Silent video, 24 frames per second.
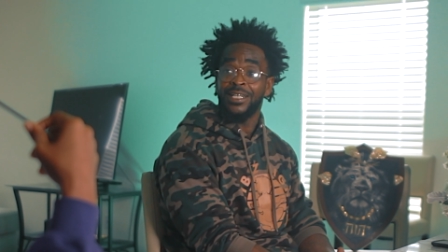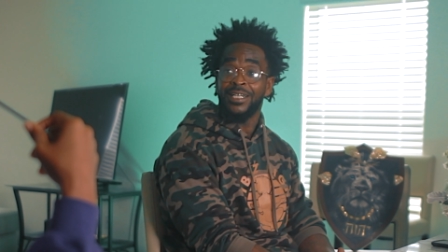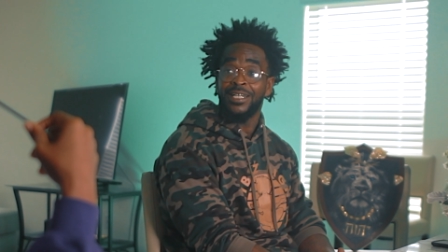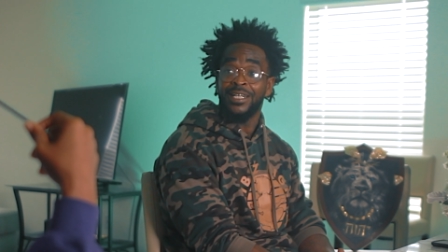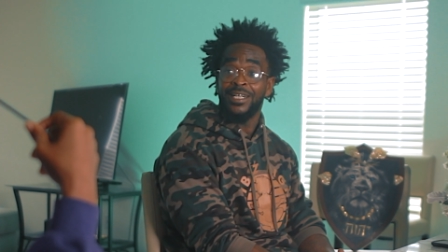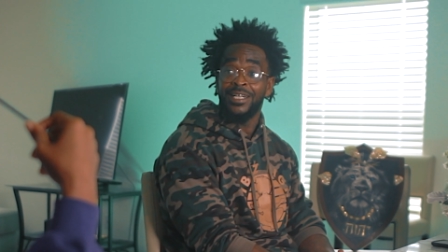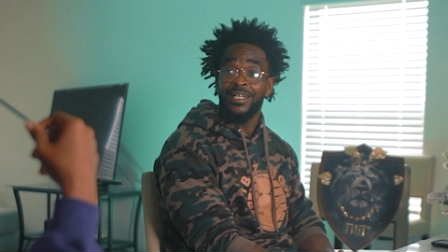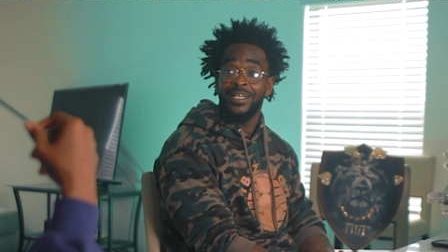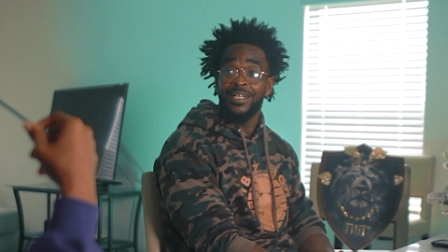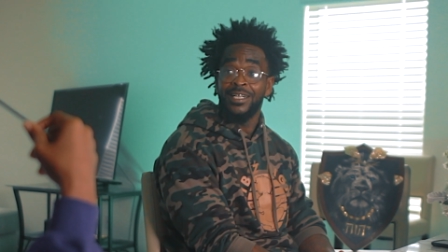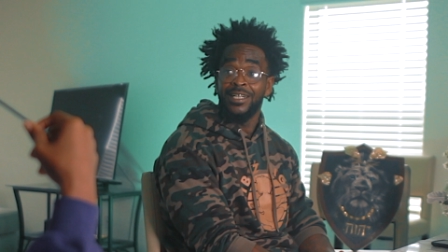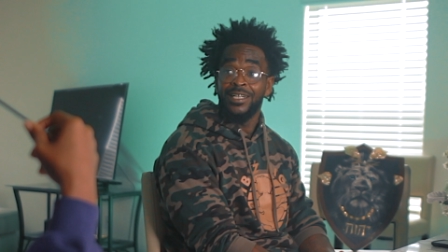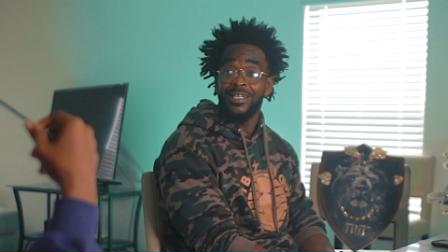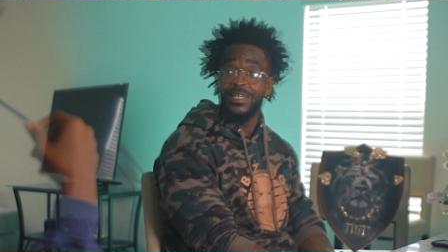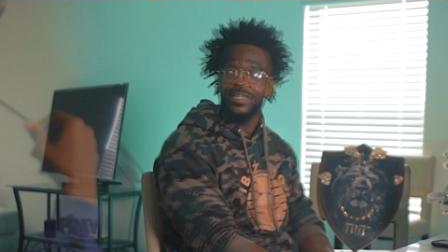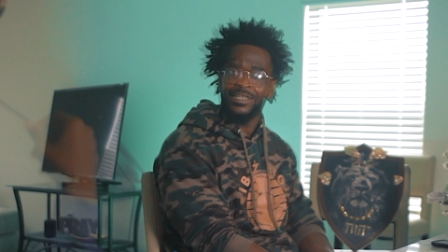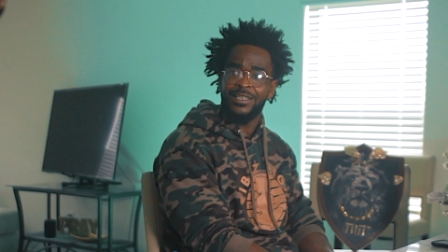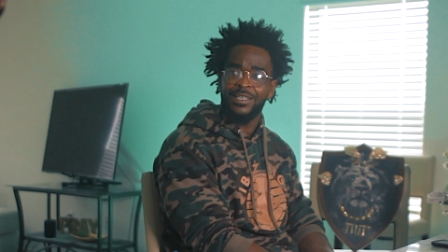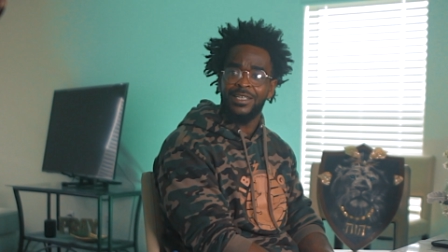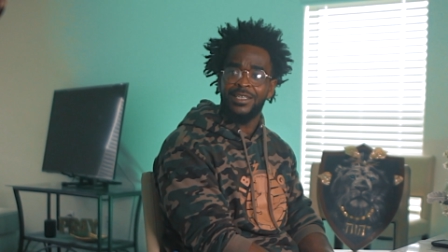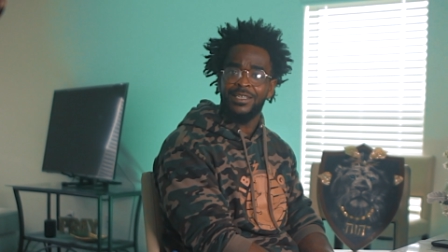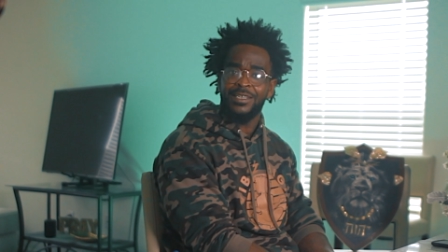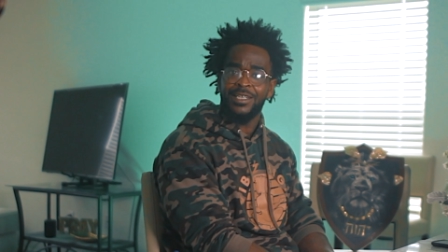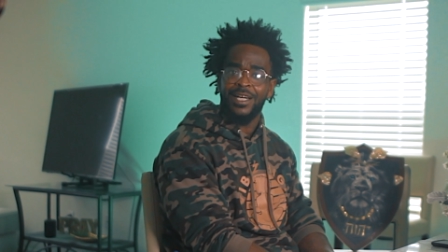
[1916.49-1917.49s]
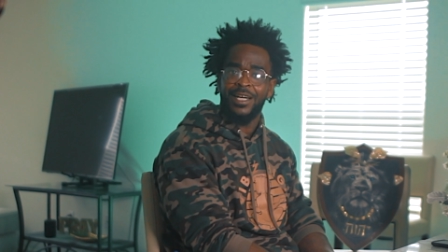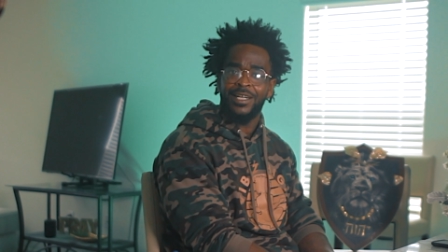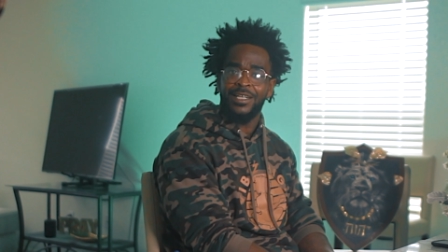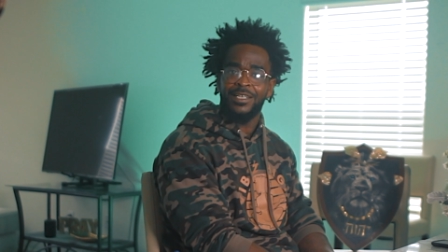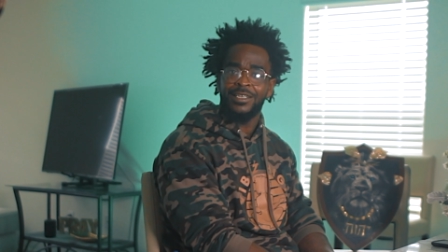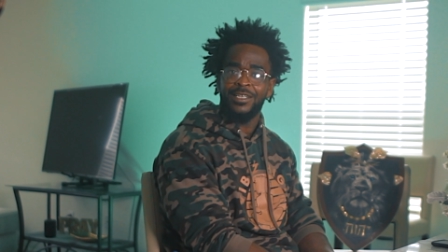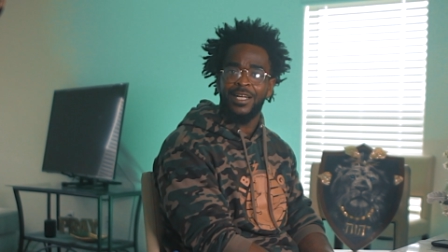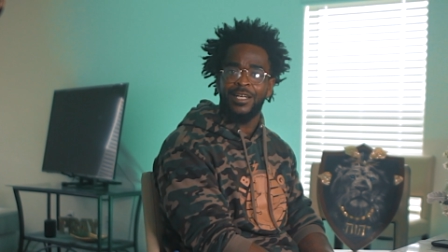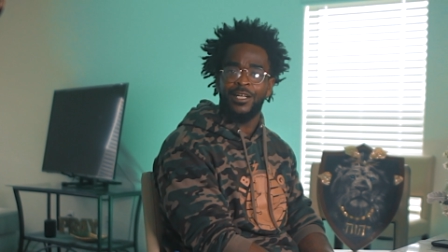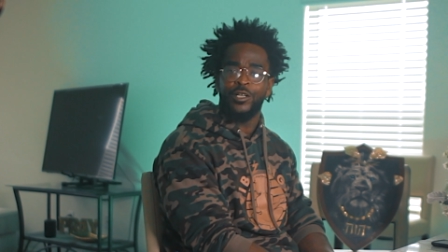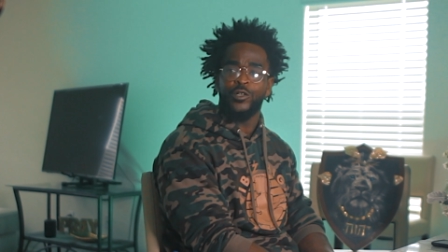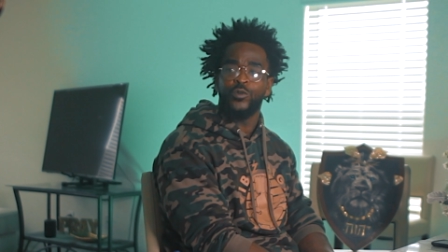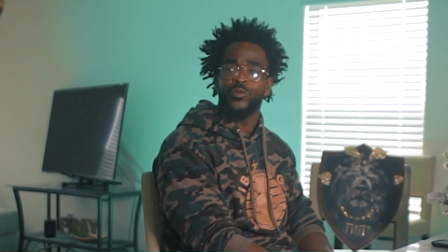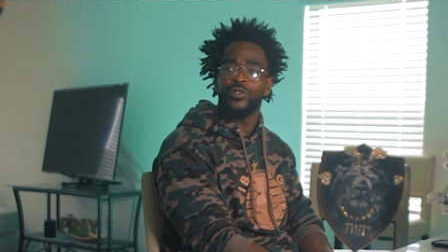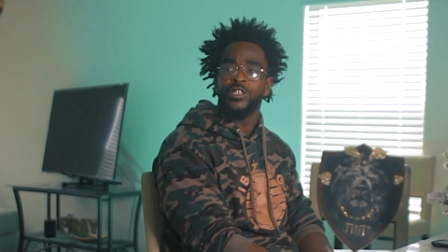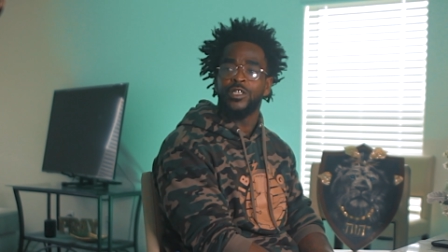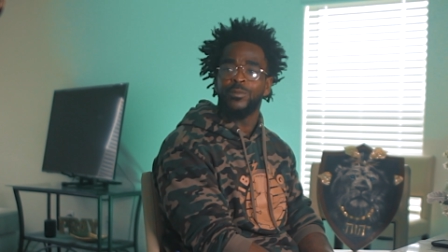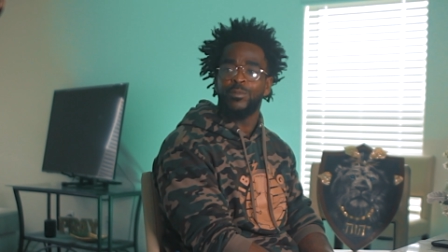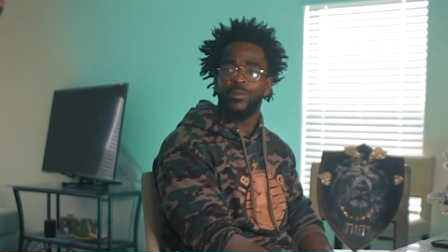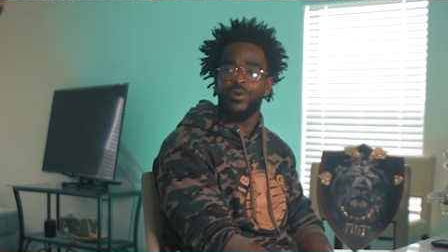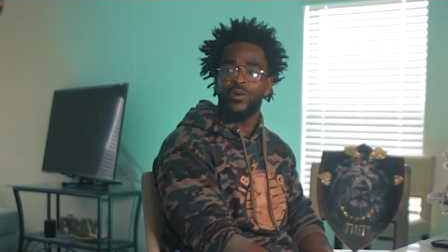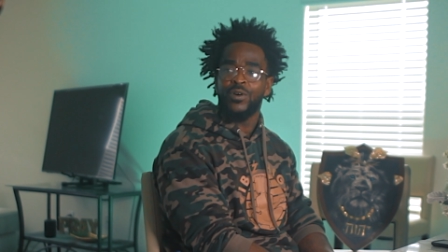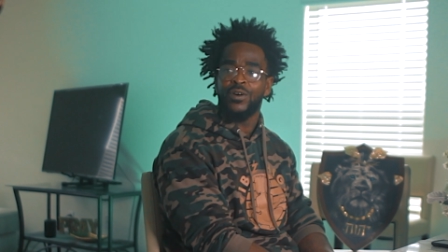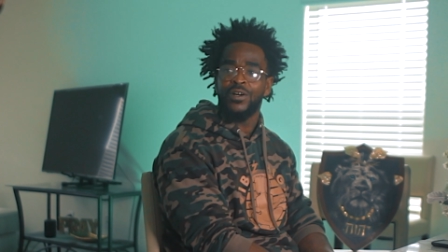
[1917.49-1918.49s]
Yeah. It's it's time it's time to do it
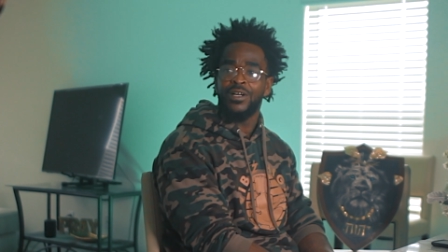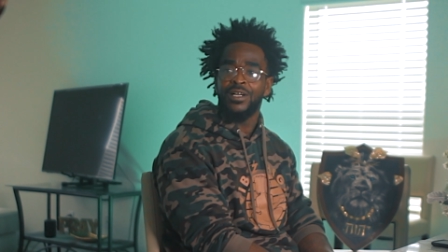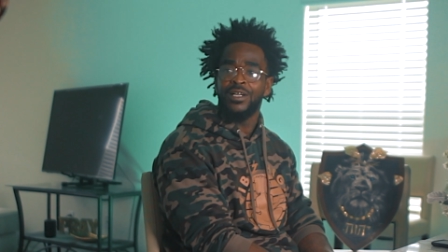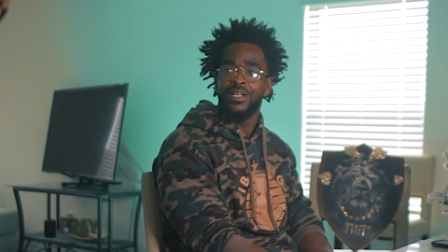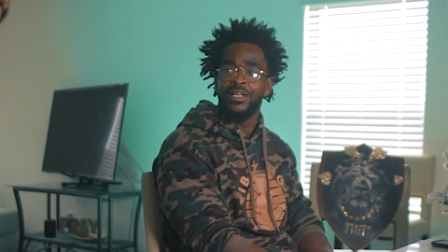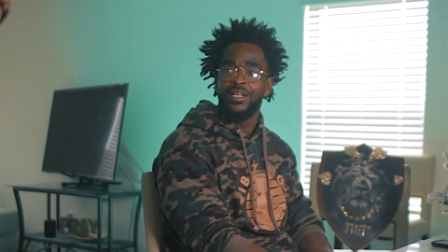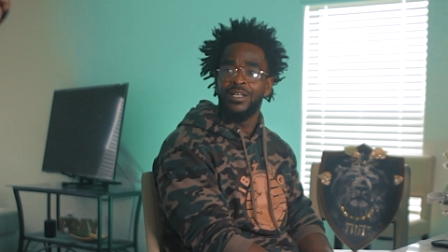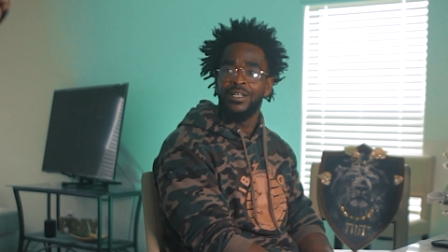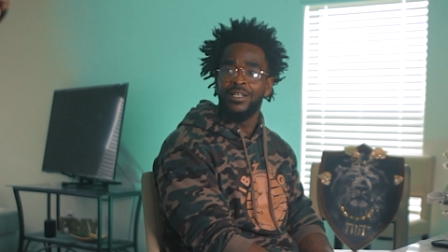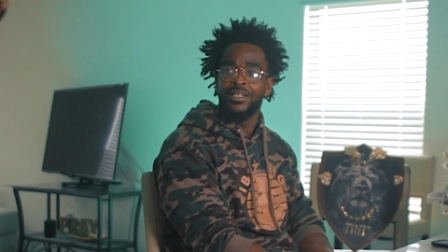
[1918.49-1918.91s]
smart.